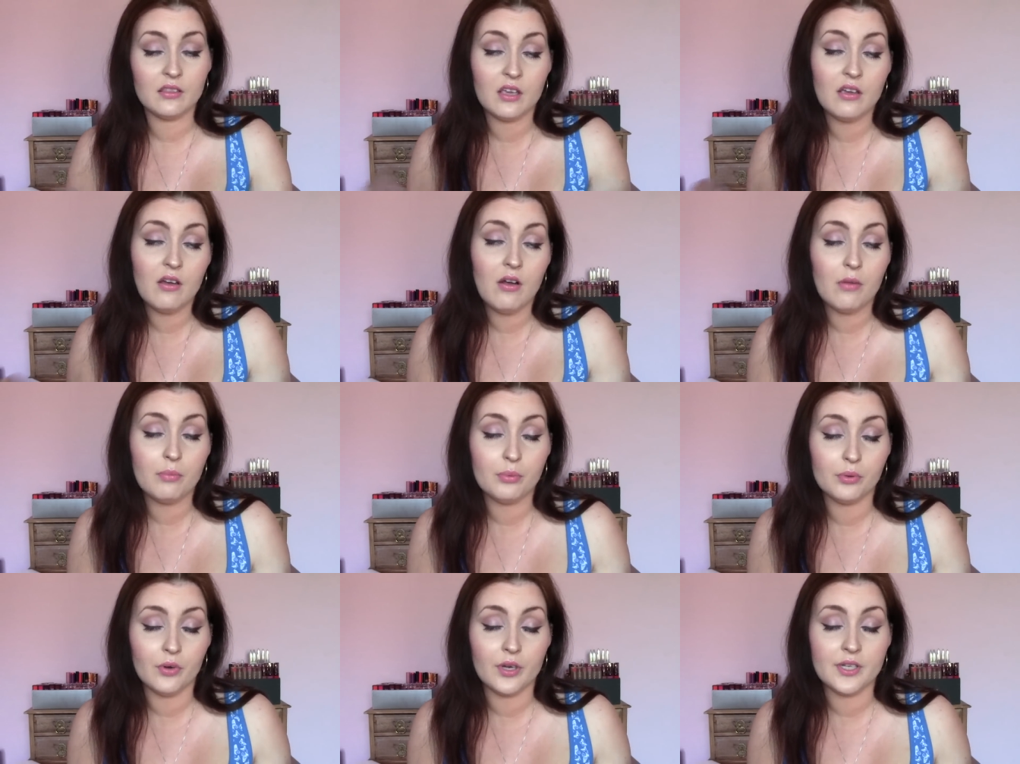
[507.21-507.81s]
They
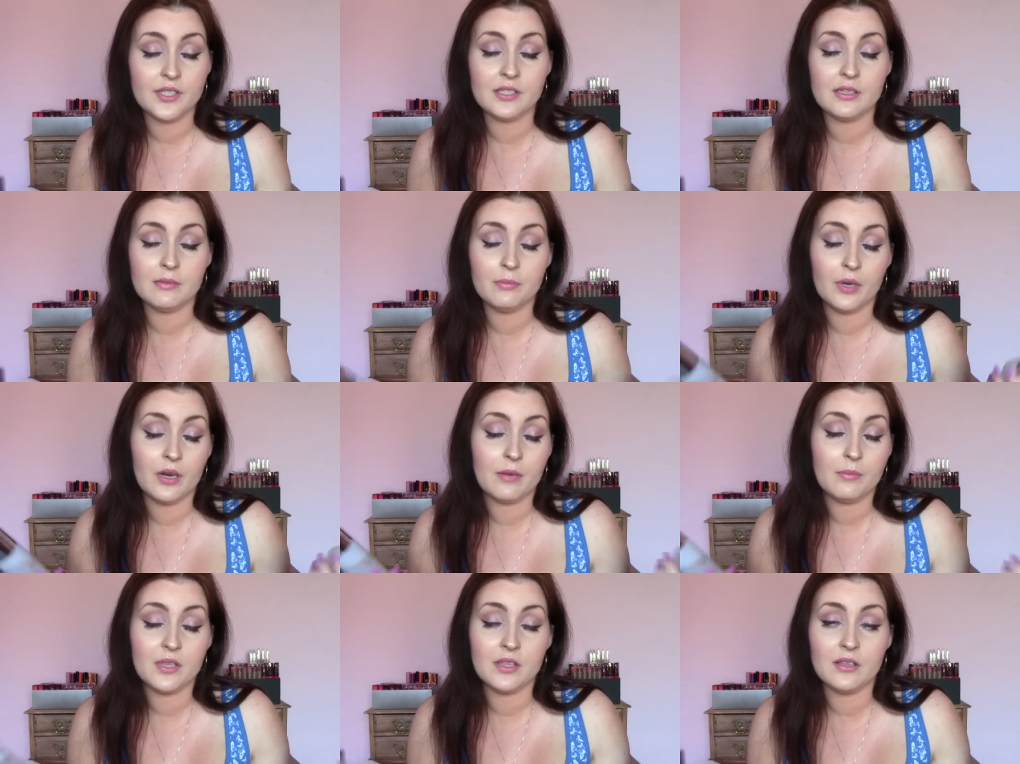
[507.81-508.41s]
are pricey,
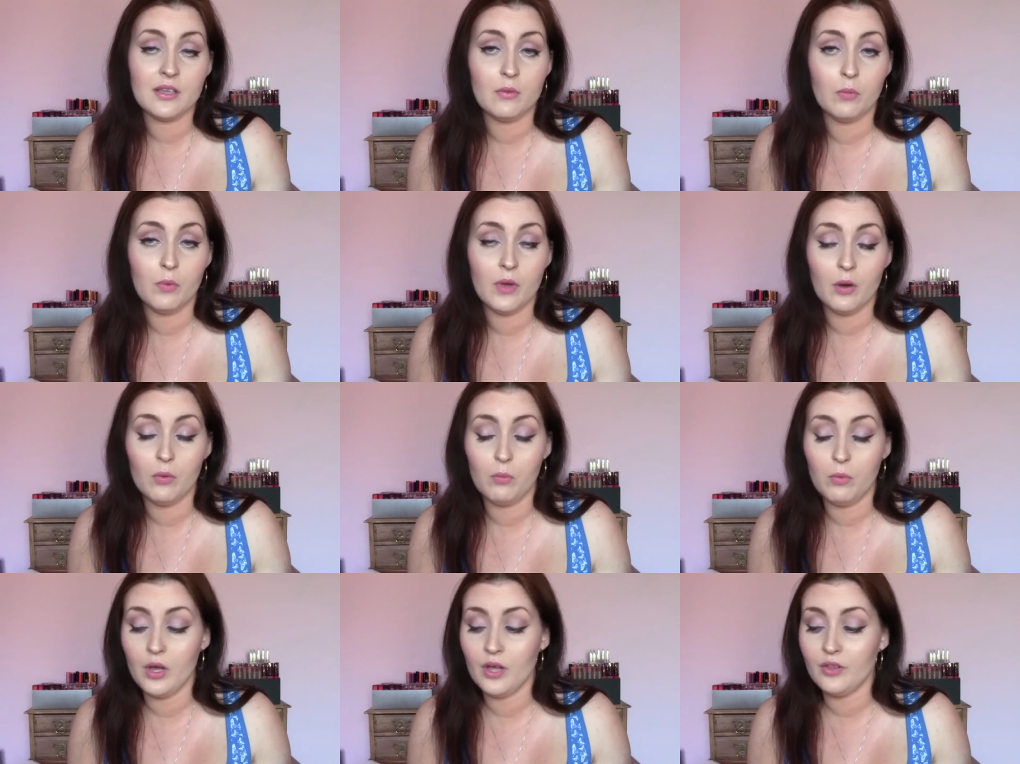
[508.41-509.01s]
but I mean, they're
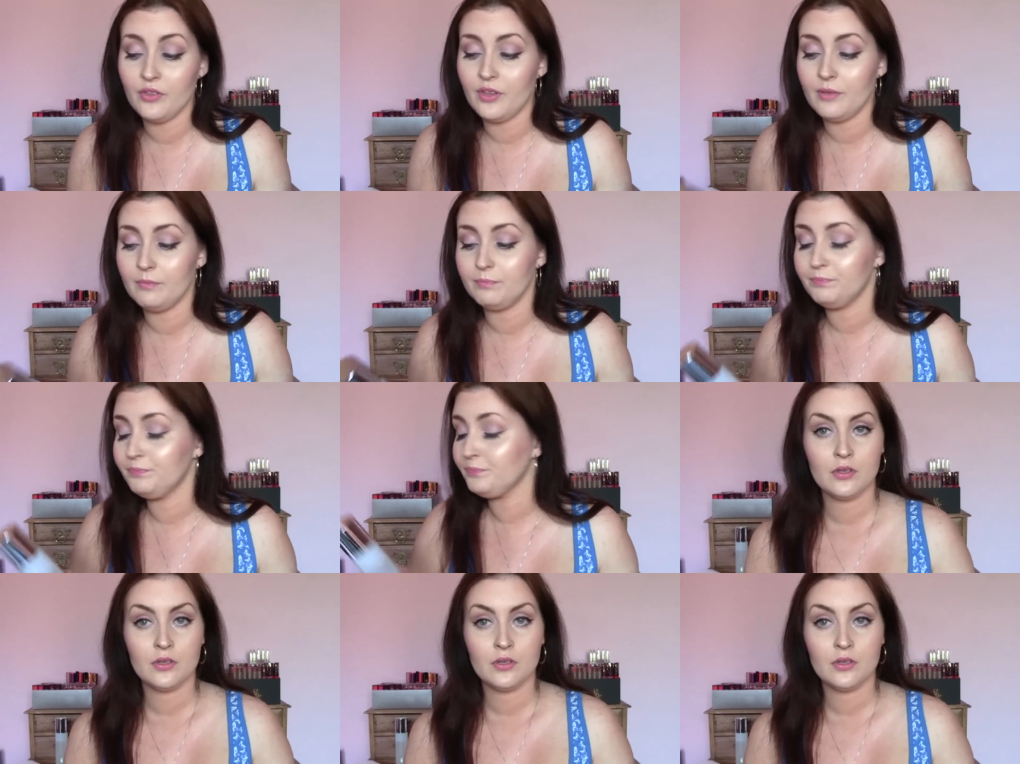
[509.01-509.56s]
well worth it.